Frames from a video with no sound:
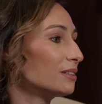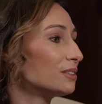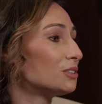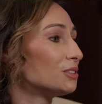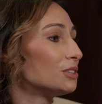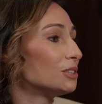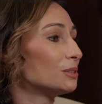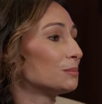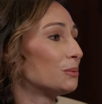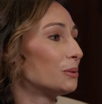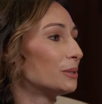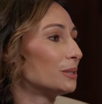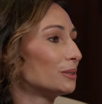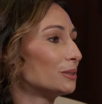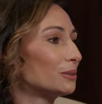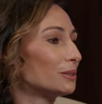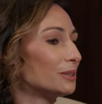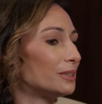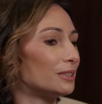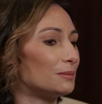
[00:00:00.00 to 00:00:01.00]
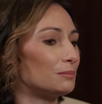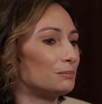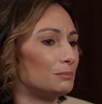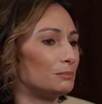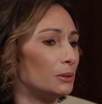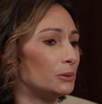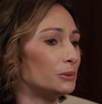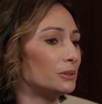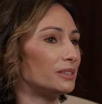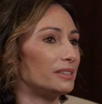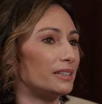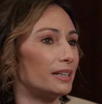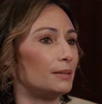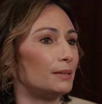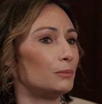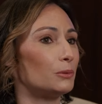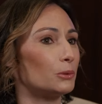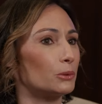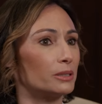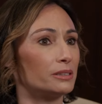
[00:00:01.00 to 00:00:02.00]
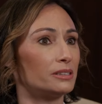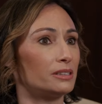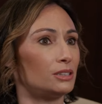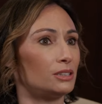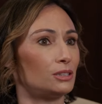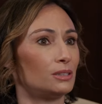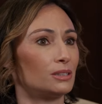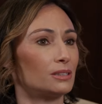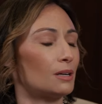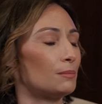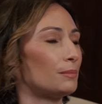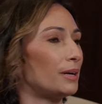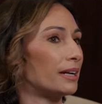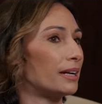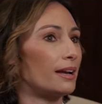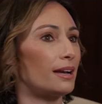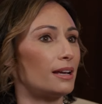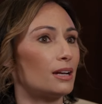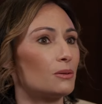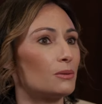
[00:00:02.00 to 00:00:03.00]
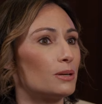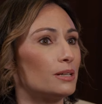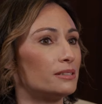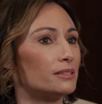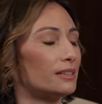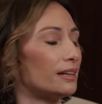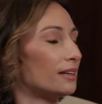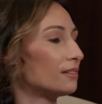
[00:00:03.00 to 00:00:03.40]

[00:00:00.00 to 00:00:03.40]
And to your point earlier, most of the time organizations come back anyways,